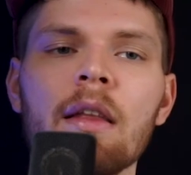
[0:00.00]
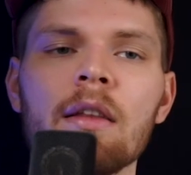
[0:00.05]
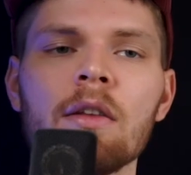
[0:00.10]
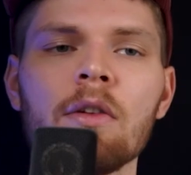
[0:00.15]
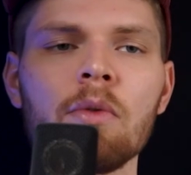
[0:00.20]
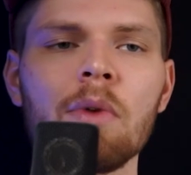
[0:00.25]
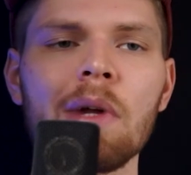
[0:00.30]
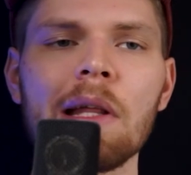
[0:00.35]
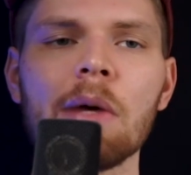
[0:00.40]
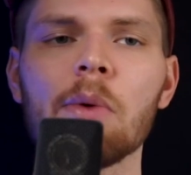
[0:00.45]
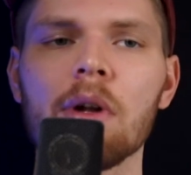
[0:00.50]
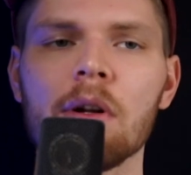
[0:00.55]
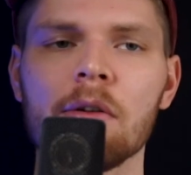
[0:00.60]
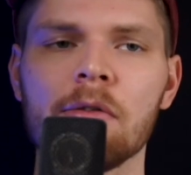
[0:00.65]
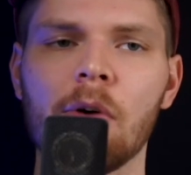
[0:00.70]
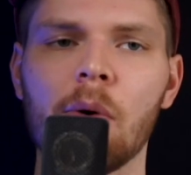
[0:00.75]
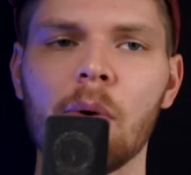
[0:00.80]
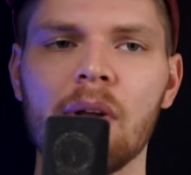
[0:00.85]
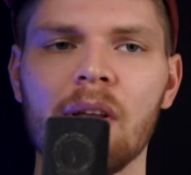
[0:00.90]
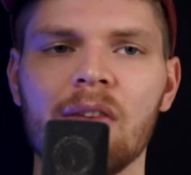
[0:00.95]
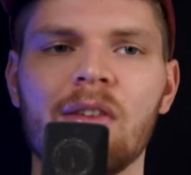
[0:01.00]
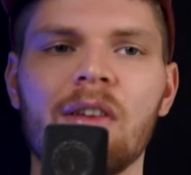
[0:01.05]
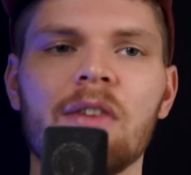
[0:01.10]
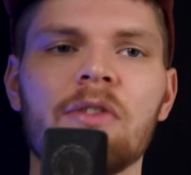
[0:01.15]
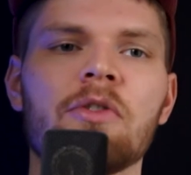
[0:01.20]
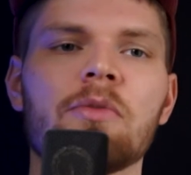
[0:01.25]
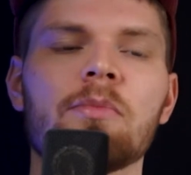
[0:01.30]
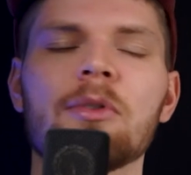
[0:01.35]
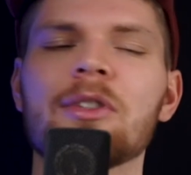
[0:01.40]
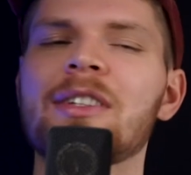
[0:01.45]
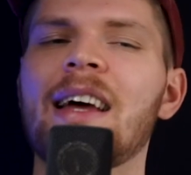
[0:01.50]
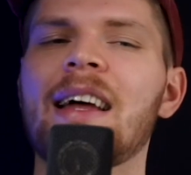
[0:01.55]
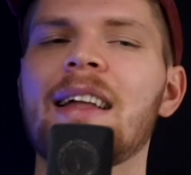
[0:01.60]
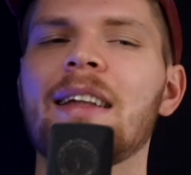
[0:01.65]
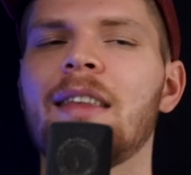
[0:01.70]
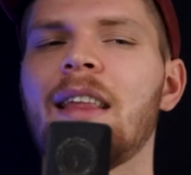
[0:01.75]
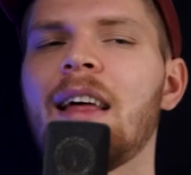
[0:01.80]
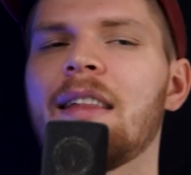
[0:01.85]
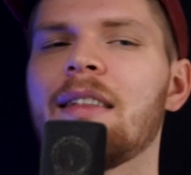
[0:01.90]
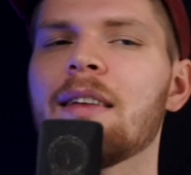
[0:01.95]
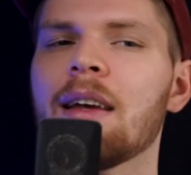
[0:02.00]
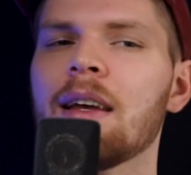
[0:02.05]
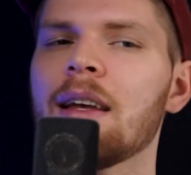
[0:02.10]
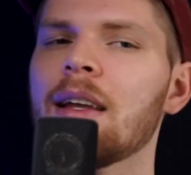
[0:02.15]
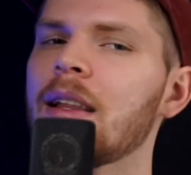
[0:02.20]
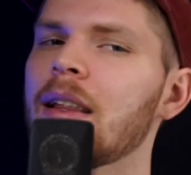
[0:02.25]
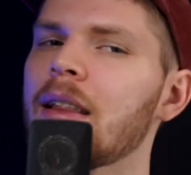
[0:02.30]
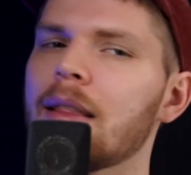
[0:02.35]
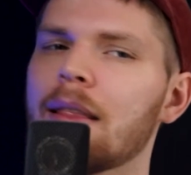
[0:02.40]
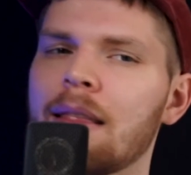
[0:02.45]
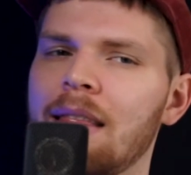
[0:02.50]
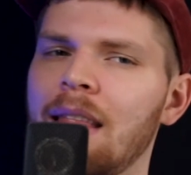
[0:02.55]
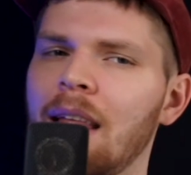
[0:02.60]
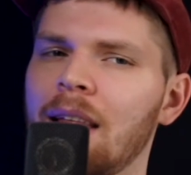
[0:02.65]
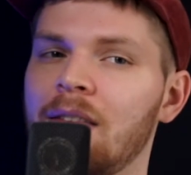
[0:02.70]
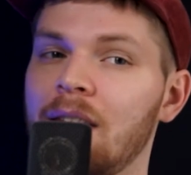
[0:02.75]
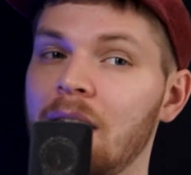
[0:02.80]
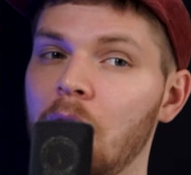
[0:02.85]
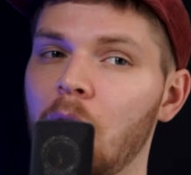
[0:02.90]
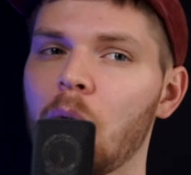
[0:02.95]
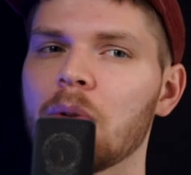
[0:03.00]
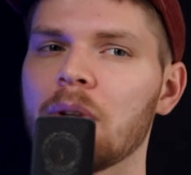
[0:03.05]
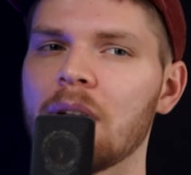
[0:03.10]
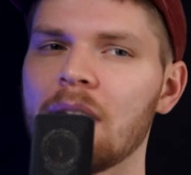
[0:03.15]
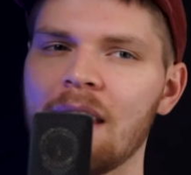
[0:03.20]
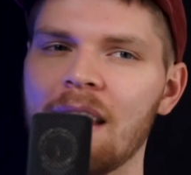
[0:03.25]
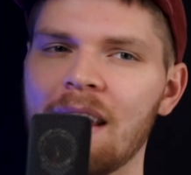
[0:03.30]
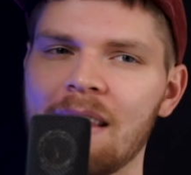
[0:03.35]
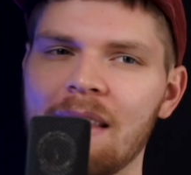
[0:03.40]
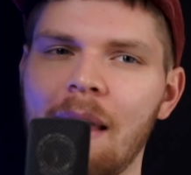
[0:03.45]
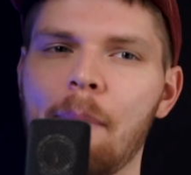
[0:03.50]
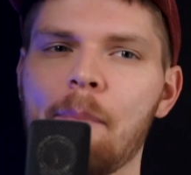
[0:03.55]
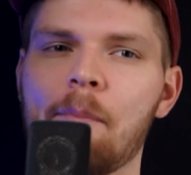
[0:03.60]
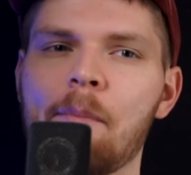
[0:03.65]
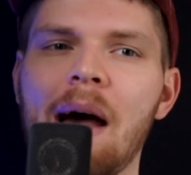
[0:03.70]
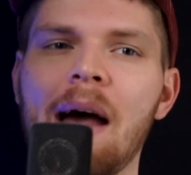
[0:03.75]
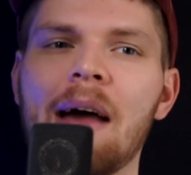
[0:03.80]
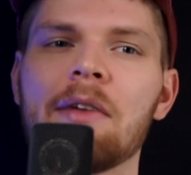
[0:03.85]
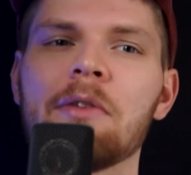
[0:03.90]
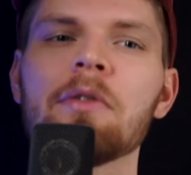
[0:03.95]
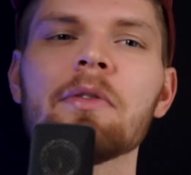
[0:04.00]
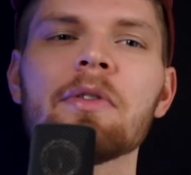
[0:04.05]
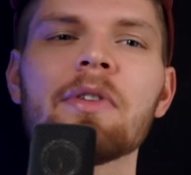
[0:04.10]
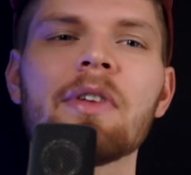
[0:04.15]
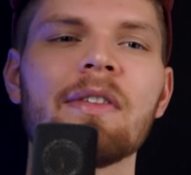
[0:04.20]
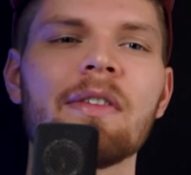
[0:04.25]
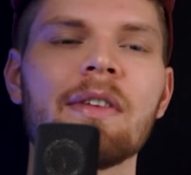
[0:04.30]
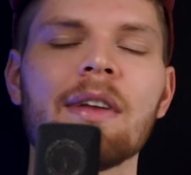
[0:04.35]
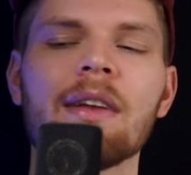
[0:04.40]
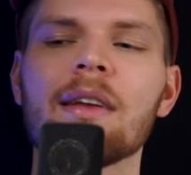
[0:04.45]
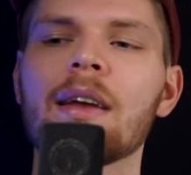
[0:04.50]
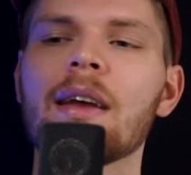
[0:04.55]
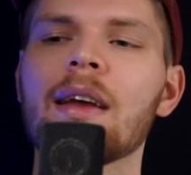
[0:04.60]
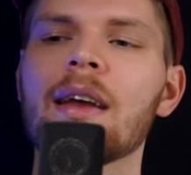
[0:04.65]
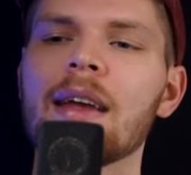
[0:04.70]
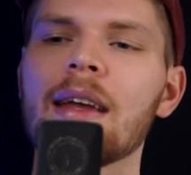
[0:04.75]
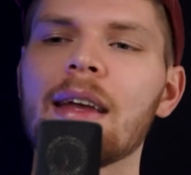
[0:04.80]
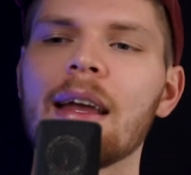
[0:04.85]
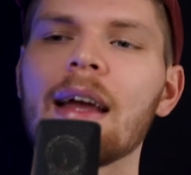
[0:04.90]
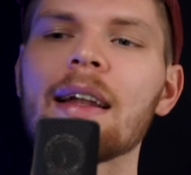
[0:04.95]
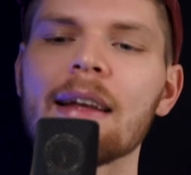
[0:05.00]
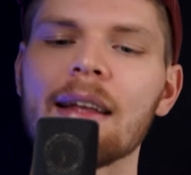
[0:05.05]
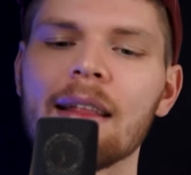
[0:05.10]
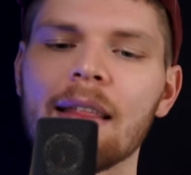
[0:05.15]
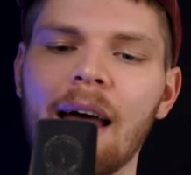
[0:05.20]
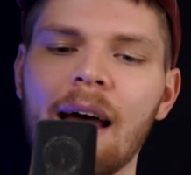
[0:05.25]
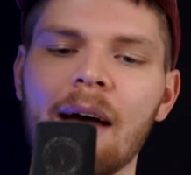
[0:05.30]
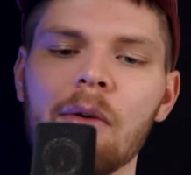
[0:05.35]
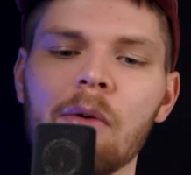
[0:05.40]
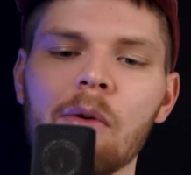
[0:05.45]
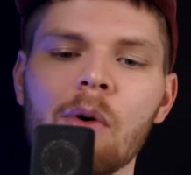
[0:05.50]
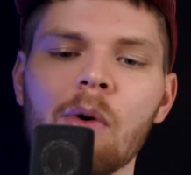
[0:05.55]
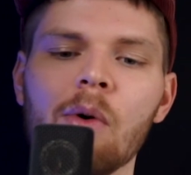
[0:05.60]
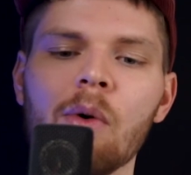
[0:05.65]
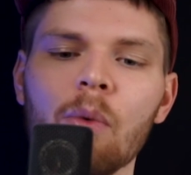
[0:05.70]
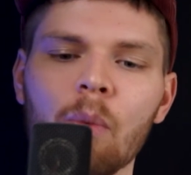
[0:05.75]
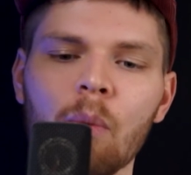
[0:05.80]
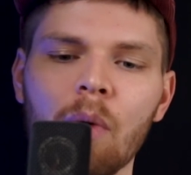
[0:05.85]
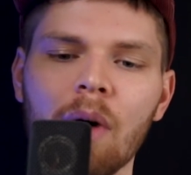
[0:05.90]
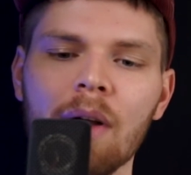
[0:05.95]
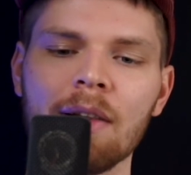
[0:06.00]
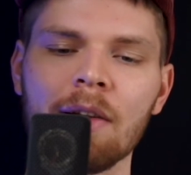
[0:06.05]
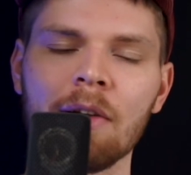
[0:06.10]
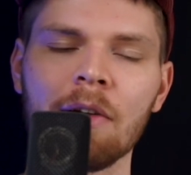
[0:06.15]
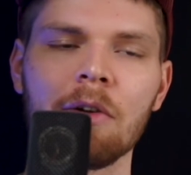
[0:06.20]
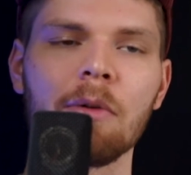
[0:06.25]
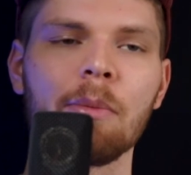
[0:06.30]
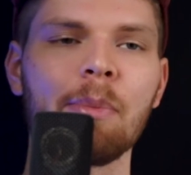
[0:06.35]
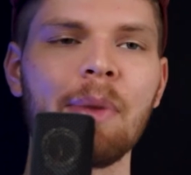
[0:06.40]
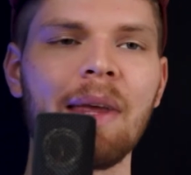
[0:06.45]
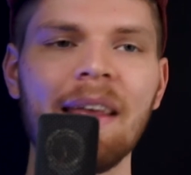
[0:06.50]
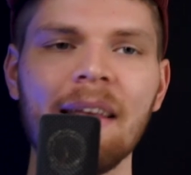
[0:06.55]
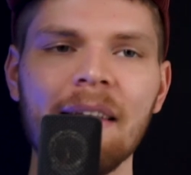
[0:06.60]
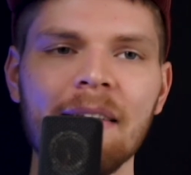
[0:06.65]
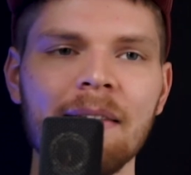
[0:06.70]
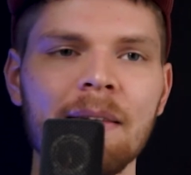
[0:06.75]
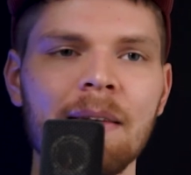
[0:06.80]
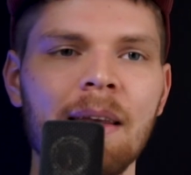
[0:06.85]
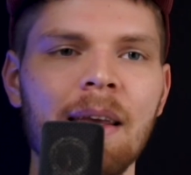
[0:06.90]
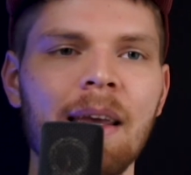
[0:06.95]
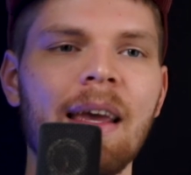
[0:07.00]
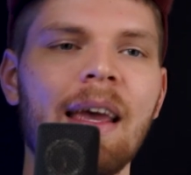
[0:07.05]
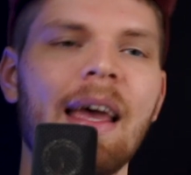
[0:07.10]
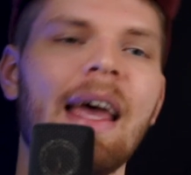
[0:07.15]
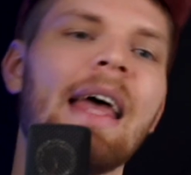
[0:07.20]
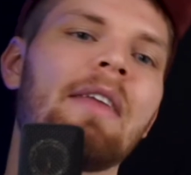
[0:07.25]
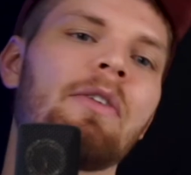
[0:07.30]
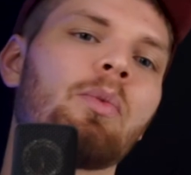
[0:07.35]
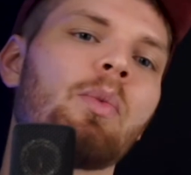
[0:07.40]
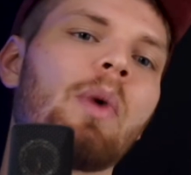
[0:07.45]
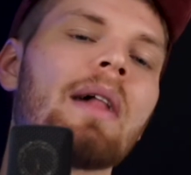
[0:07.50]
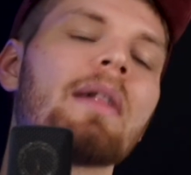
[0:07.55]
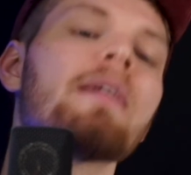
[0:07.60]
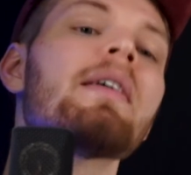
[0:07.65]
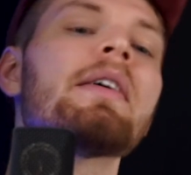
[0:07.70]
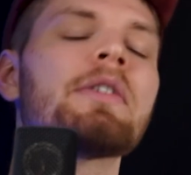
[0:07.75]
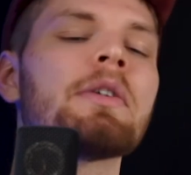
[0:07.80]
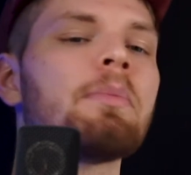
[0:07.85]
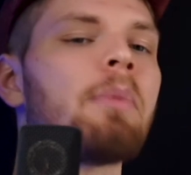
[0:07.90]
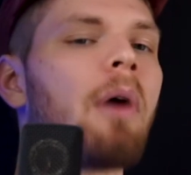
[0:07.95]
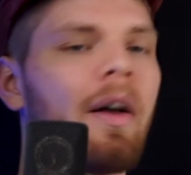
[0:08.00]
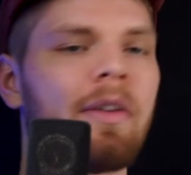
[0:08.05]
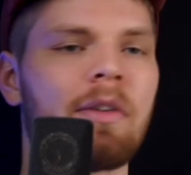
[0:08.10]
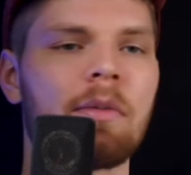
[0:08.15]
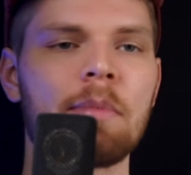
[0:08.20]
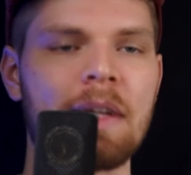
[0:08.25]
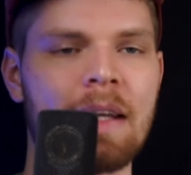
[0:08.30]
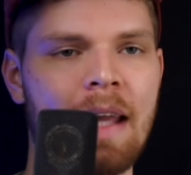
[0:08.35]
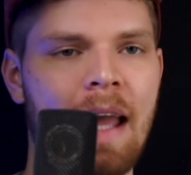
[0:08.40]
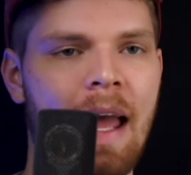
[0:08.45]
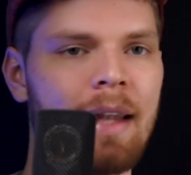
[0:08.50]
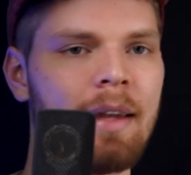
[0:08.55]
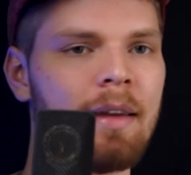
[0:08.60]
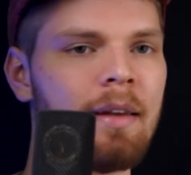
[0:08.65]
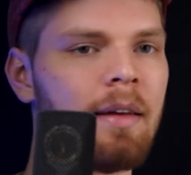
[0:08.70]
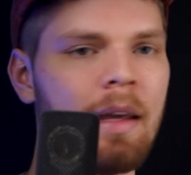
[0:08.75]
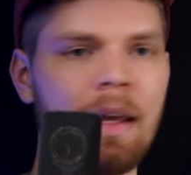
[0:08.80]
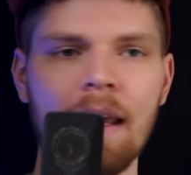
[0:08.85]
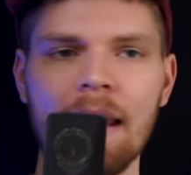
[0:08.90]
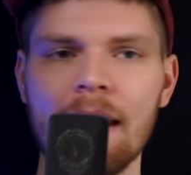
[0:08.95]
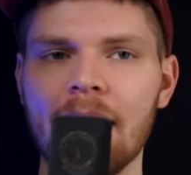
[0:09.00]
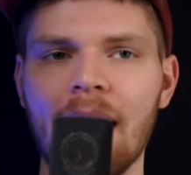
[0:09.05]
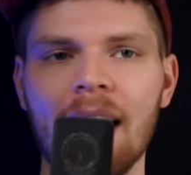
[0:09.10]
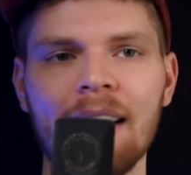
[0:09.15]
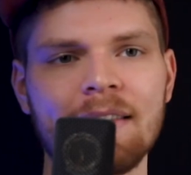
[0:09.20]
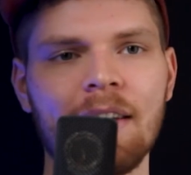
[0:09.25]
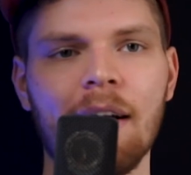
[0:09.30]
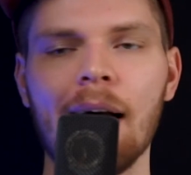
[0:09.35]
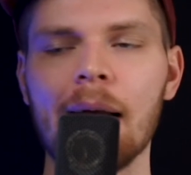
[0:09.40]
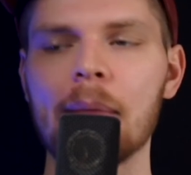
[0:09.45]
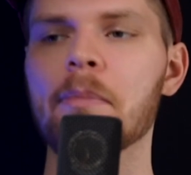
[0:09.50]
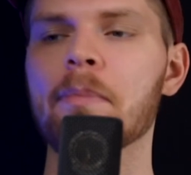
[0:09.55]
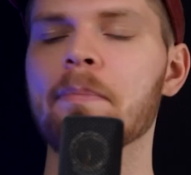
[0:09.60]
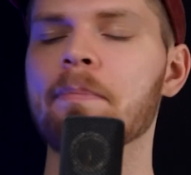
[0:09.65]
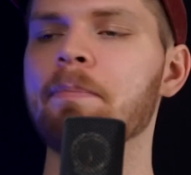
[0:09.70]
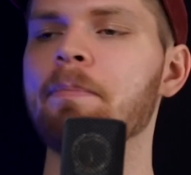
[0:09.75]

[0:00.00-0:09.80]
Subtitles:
Then you really want to focus and just pretend that that's the only thing that matters, is getting that one little piece as well as you possibly can in that time.